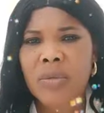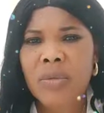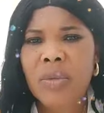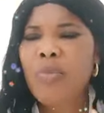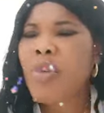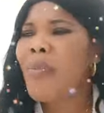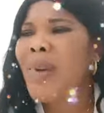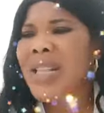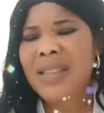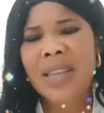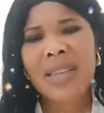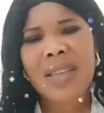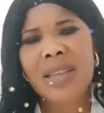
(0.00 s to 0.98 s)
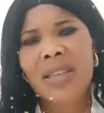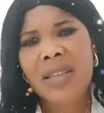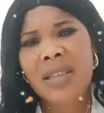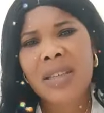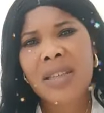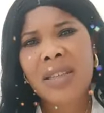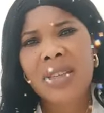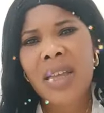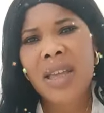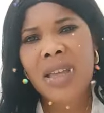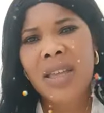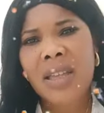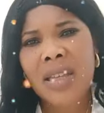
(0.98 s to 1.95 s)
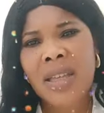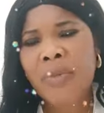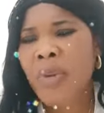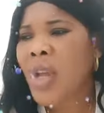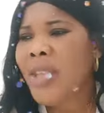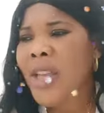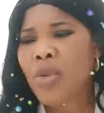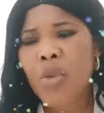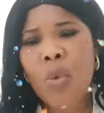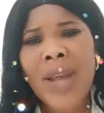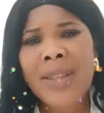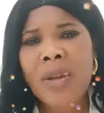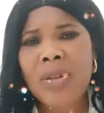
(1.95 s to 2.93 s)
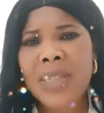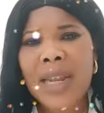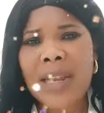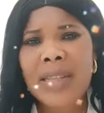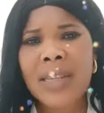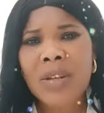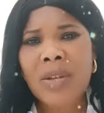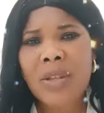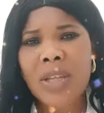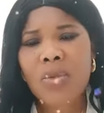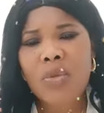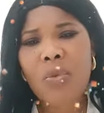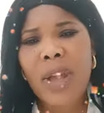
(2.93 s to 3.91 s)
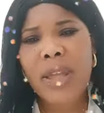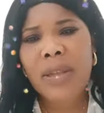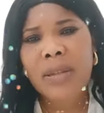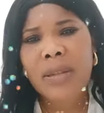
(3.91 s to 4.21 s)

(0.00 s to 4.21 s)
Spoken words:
Who be Obazee? Eh? If you know they do well, they'll tell and say no, they do well.